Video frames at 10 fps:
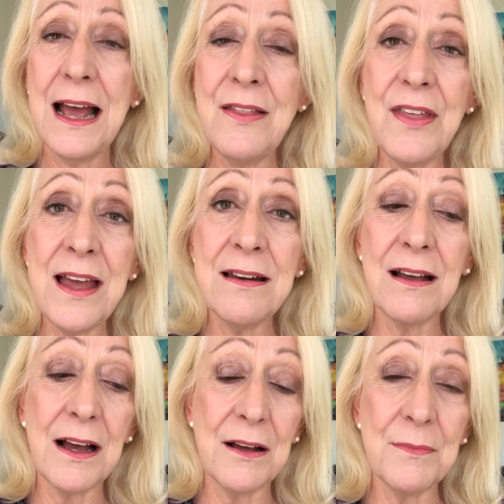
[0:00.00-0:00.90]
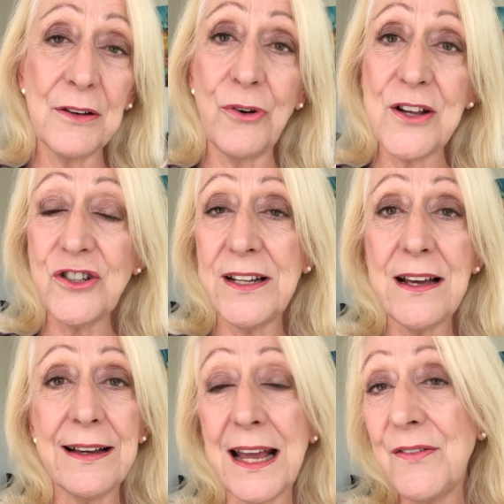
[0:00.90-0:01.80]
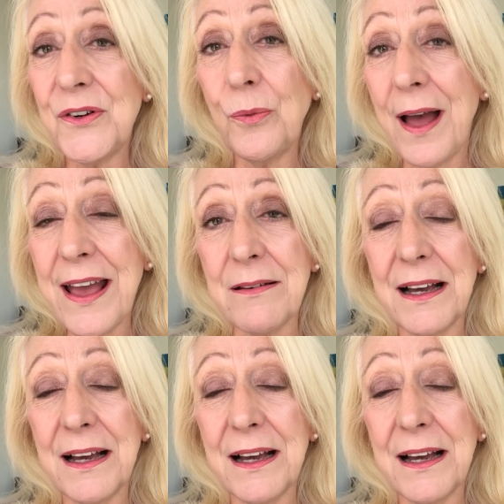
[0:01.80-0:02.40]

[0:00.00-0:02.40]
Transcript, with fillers: And then um, gradually I gave it away.